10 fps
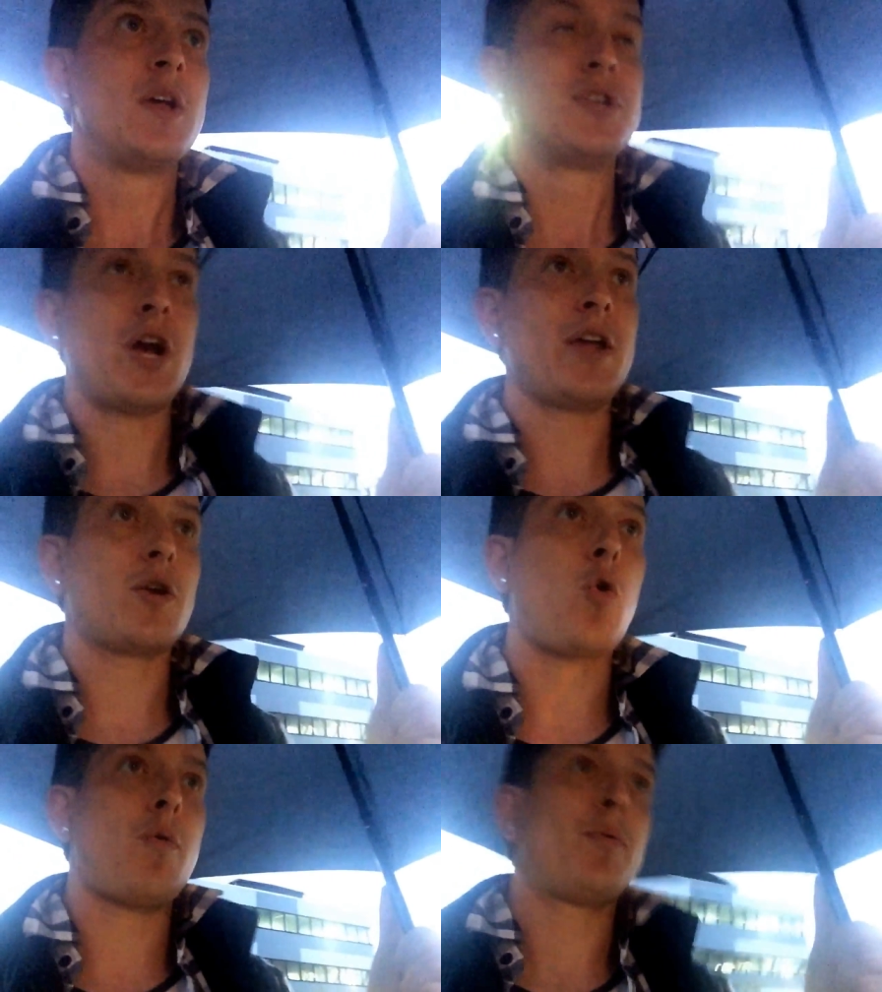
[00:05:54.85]
Giant
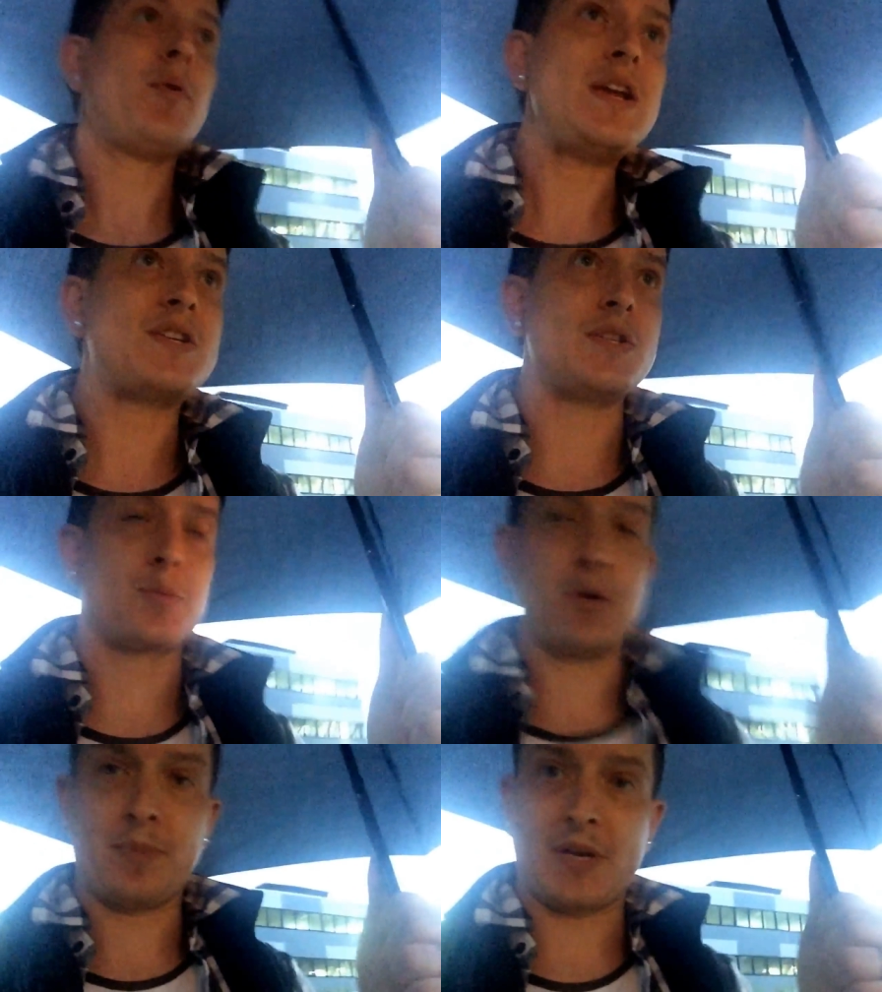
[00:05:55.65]
corporations
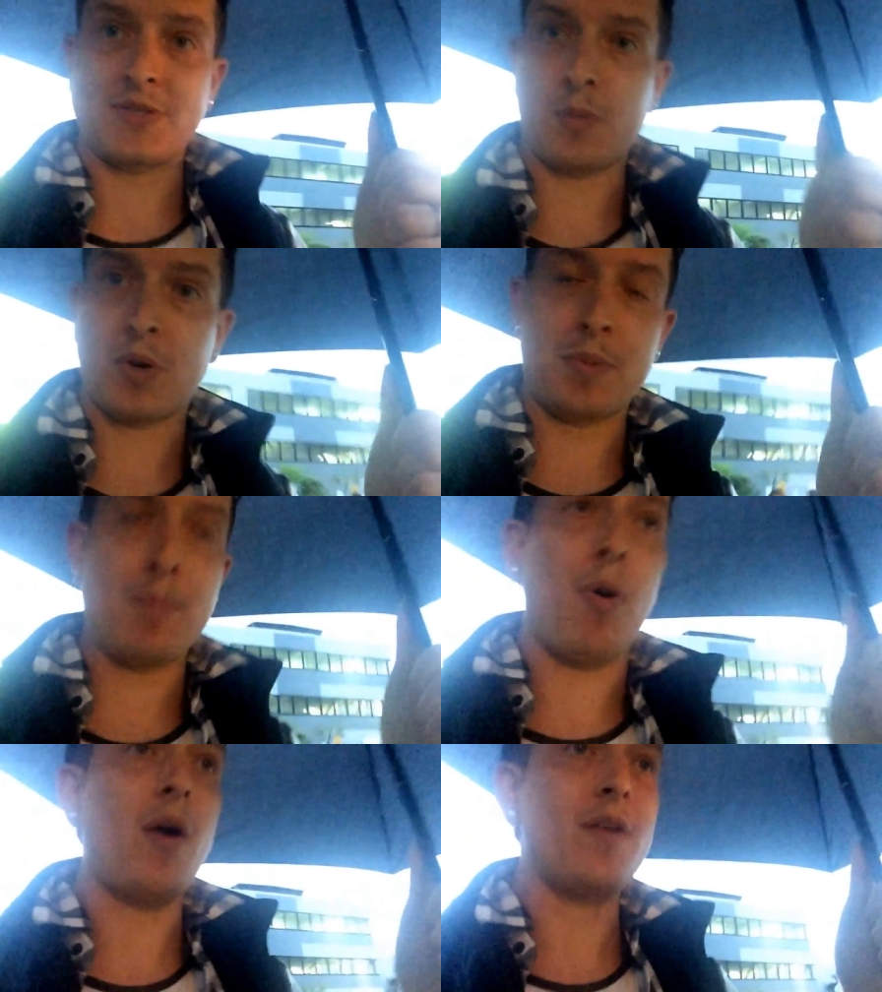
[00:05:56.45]
will, because they want to be
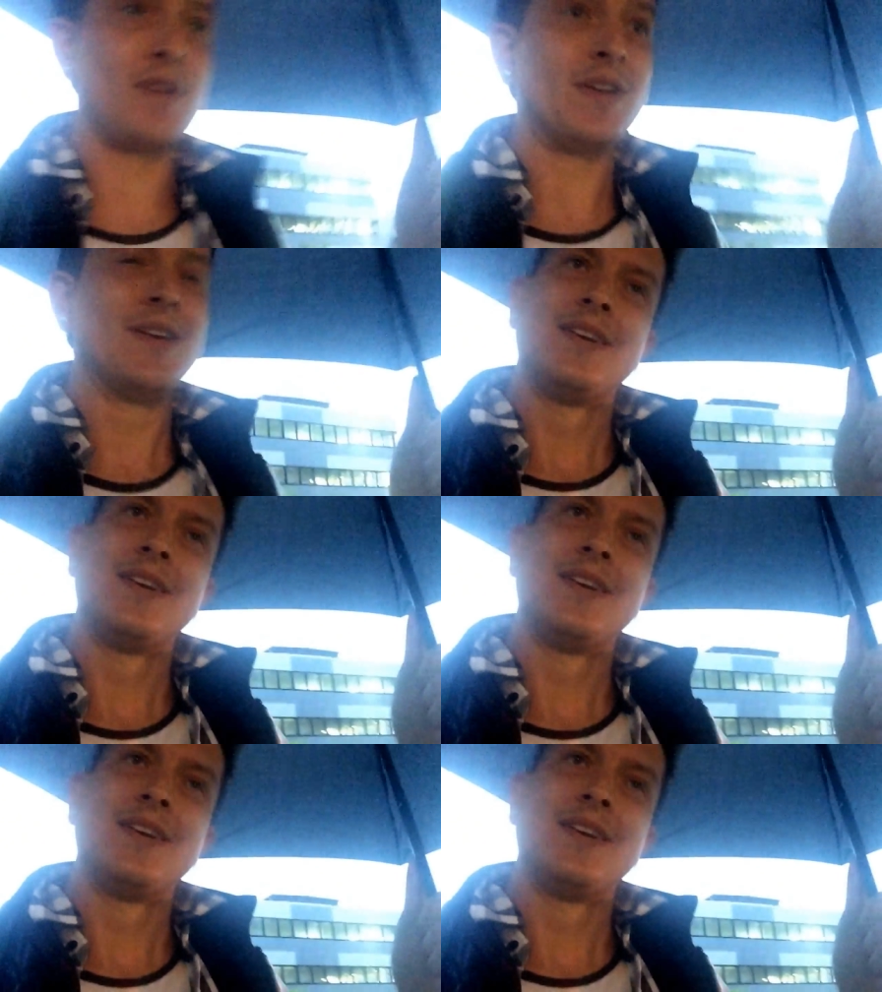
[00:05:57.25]
part of it.